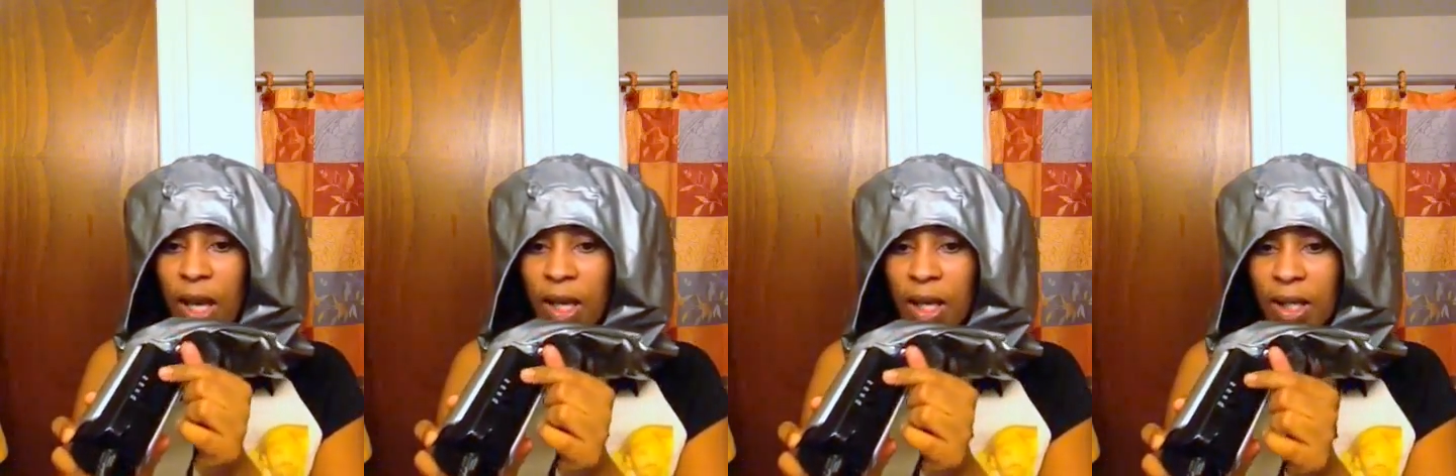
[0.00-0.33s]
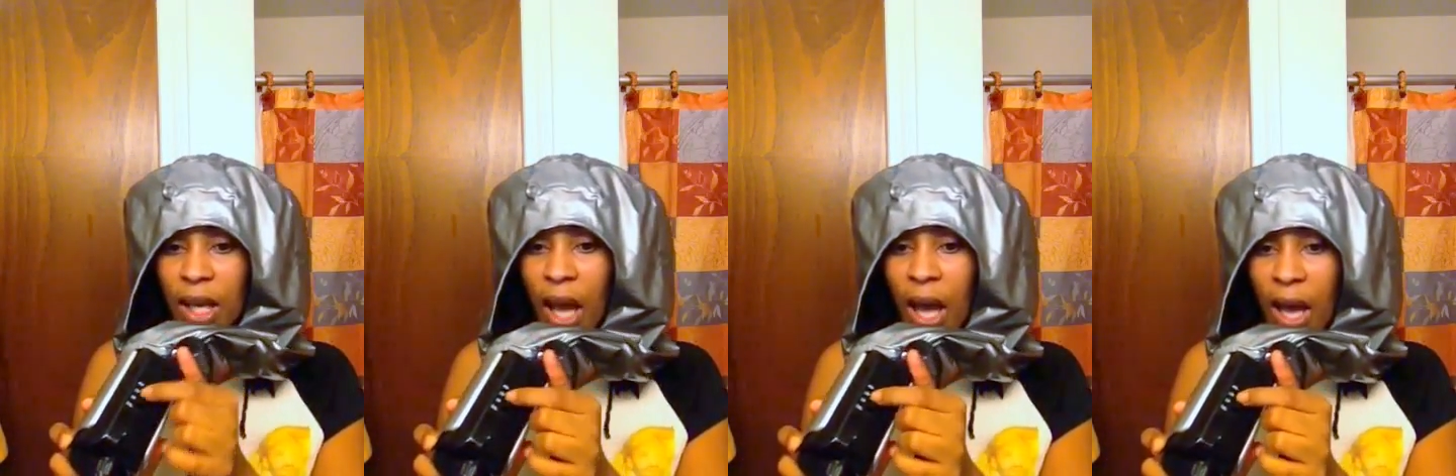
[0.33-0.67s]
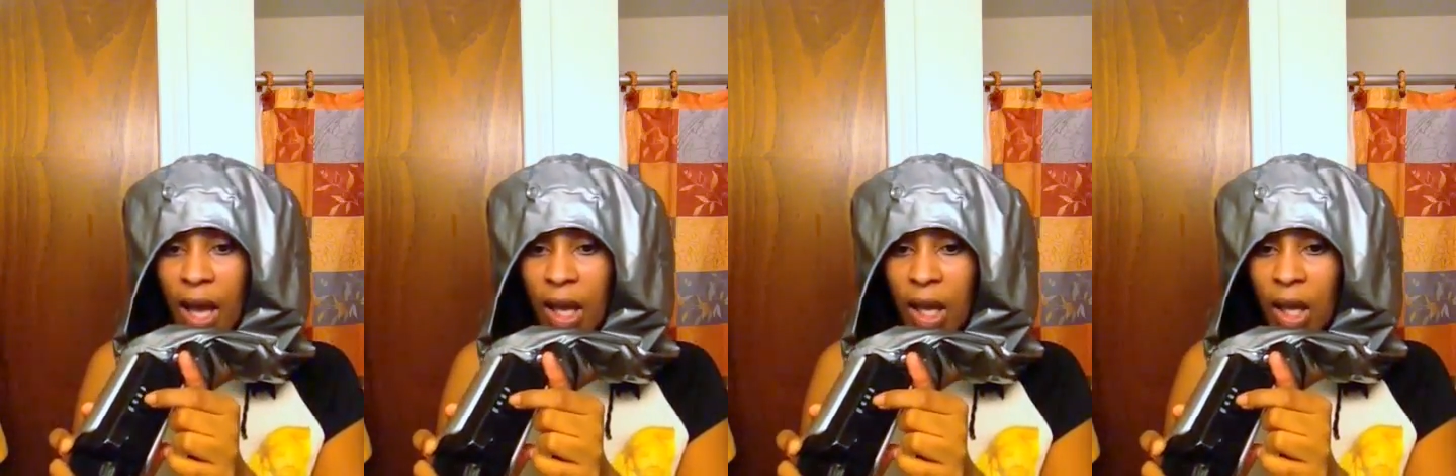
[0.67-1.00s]
It has
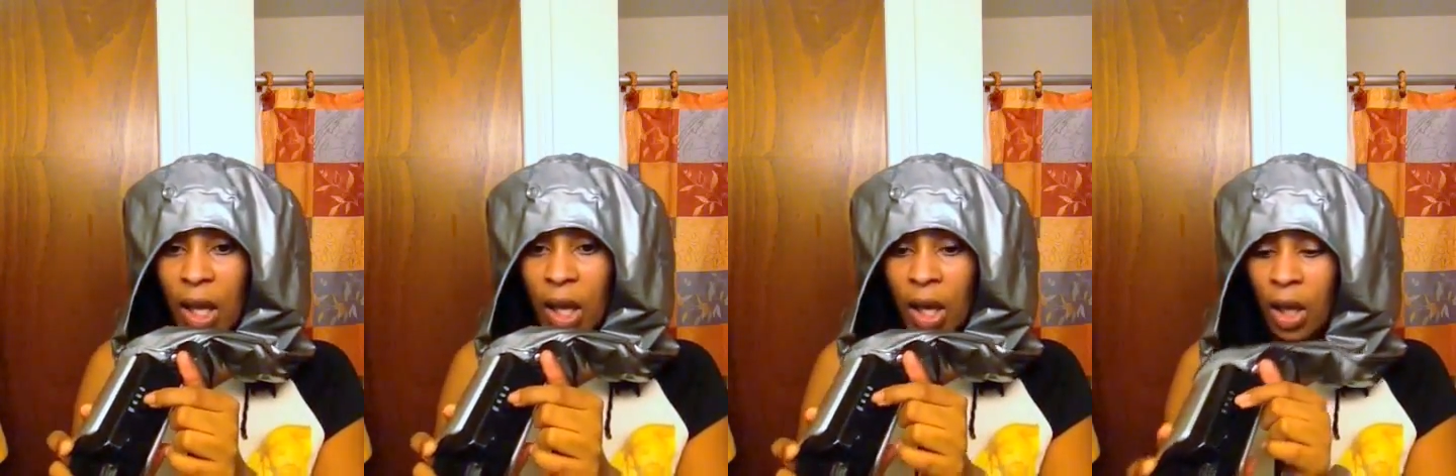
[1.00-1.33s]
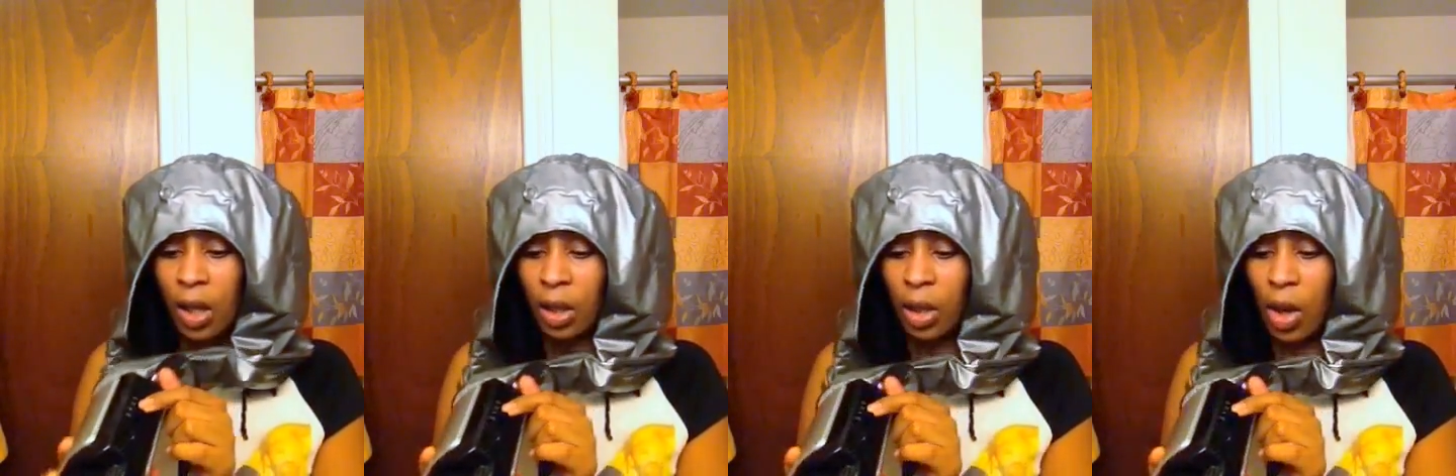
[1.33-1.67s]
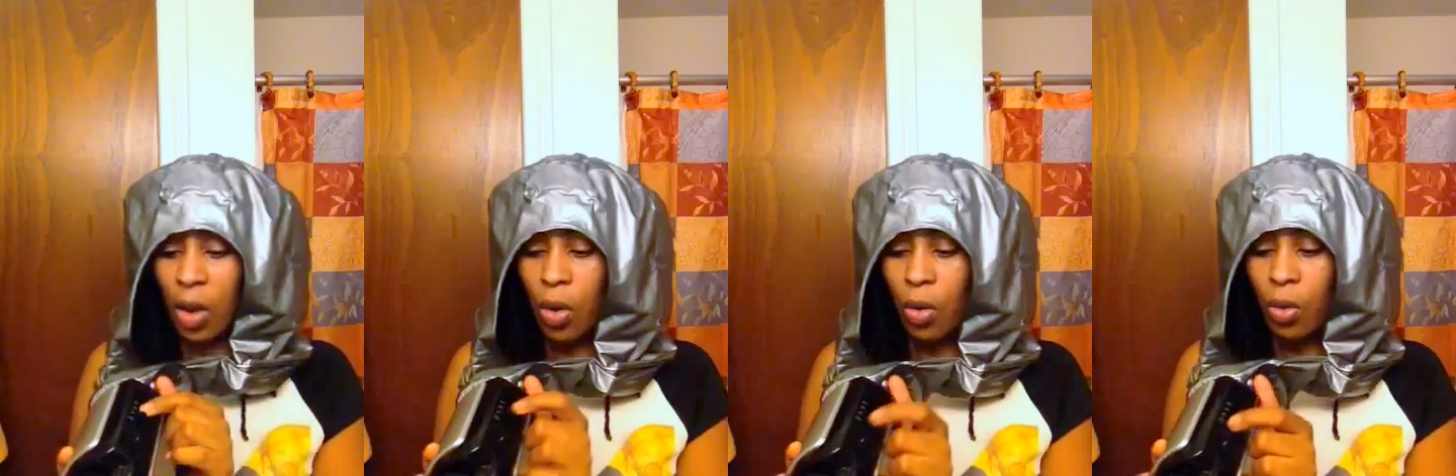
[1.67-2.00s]
high,
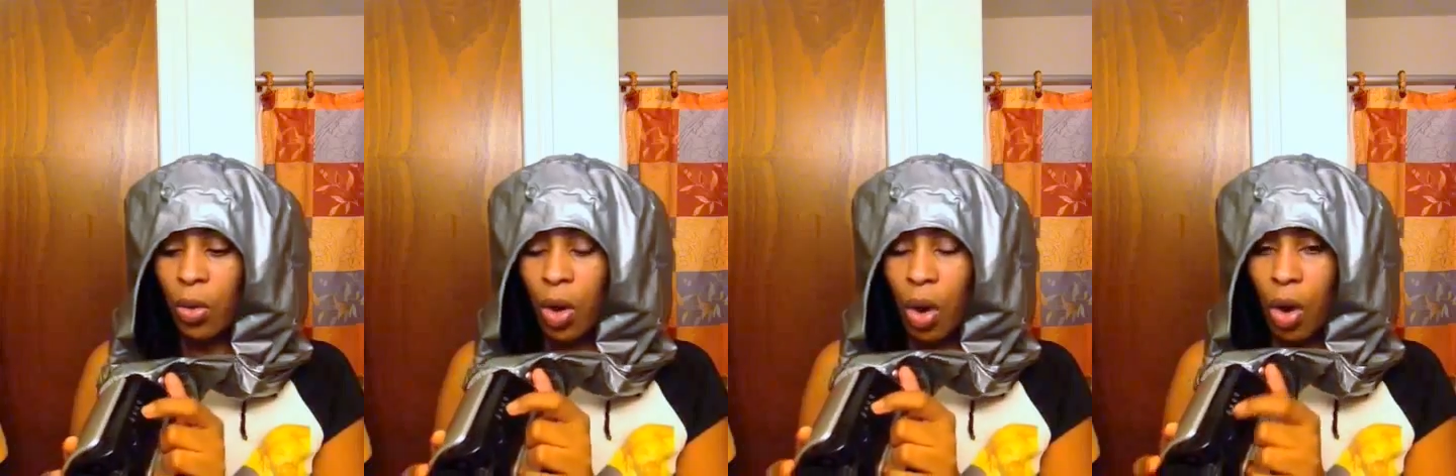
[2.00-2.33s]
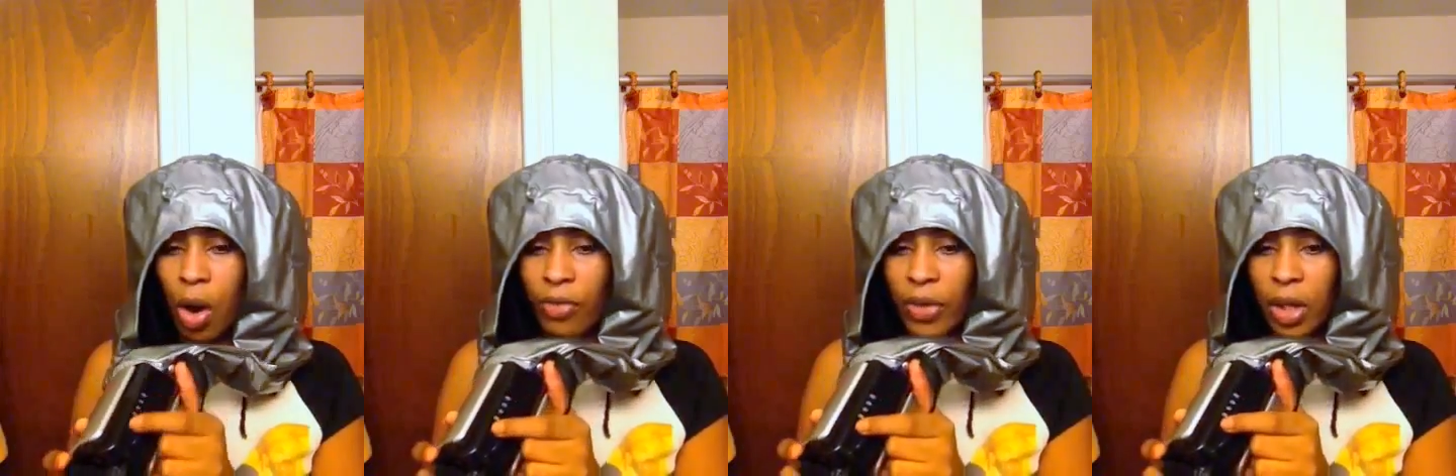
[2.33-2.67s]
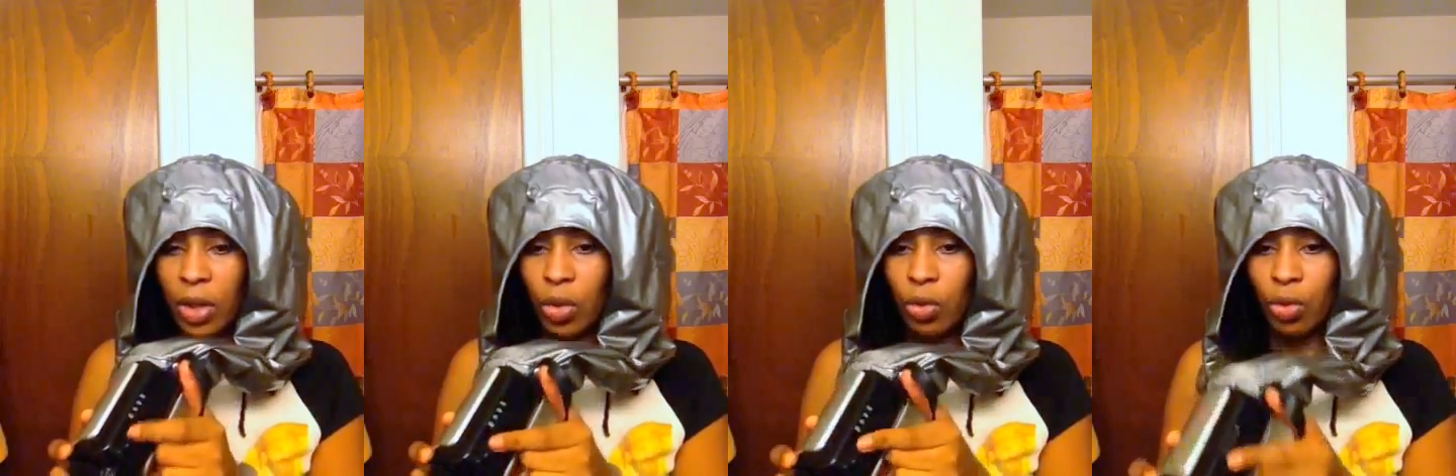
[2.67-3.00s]
low, off,
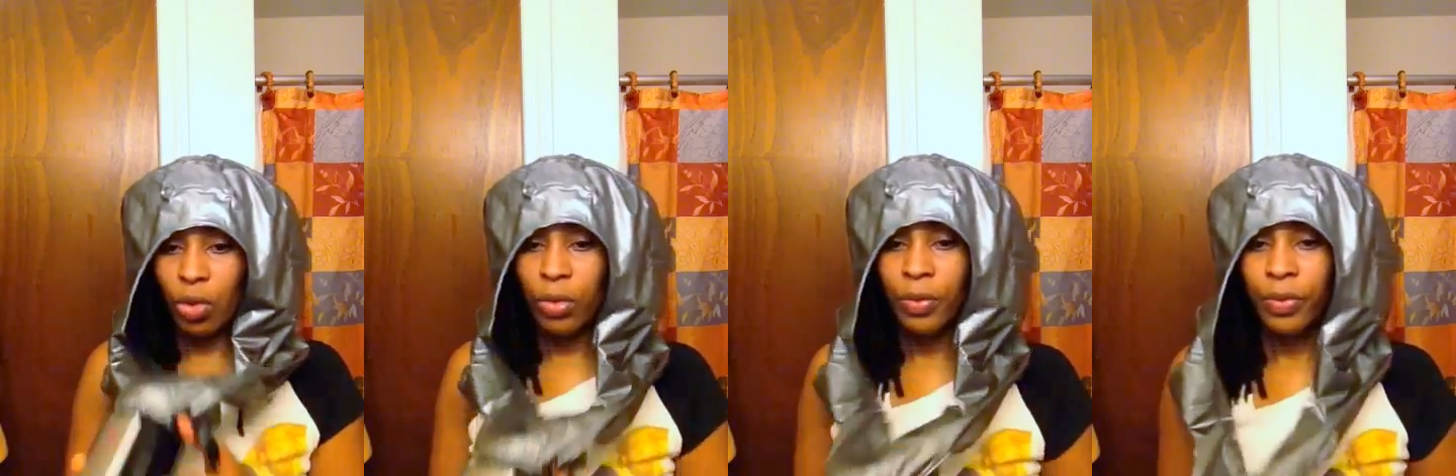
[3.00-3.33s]
and cool.